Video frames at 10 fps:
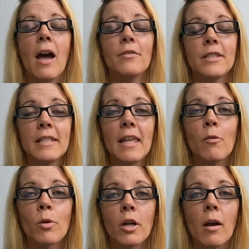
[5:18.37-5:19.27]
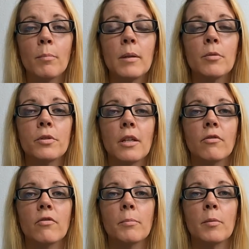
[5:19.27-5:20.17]
I've seen that work on people who
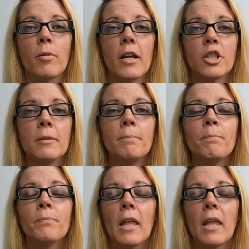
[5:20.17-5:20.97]
suffer from depression.